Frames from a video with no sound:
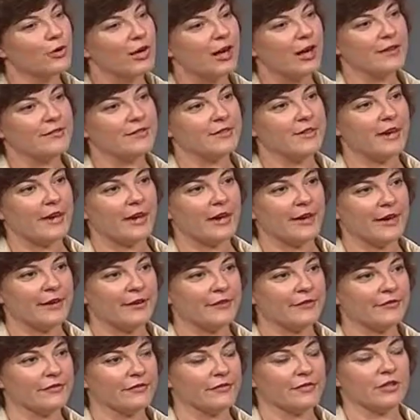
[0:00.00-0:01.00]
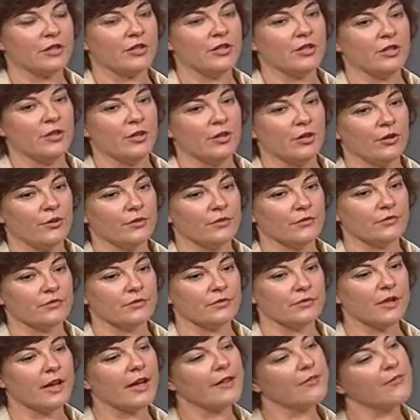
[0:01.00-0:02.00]
have to have. You know,
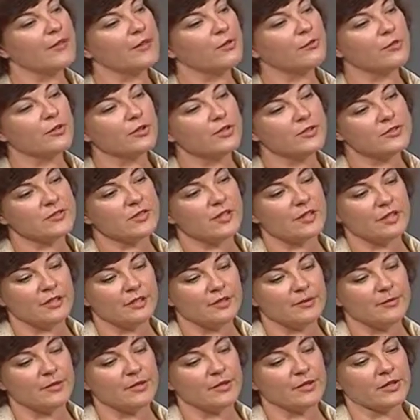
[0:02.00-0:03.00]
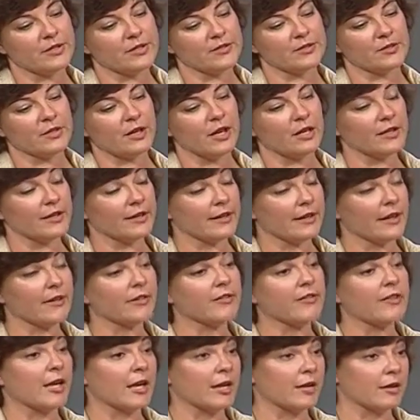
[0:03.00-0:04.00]
I think really psychic ability is a lot like
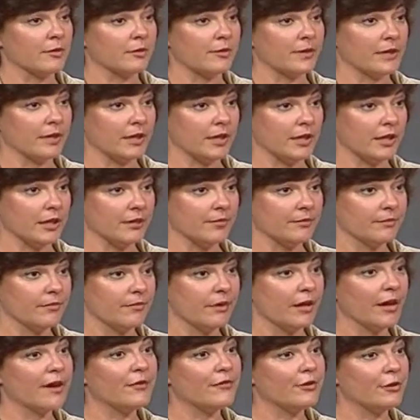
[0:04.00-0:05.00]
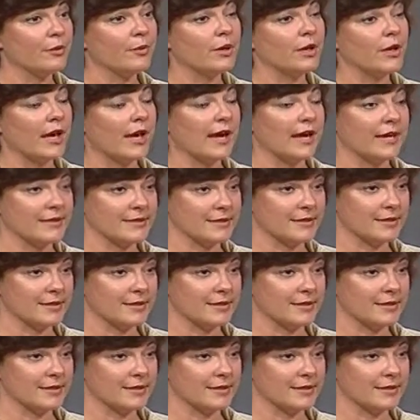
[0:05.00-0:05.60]
athletic ability. Everyone has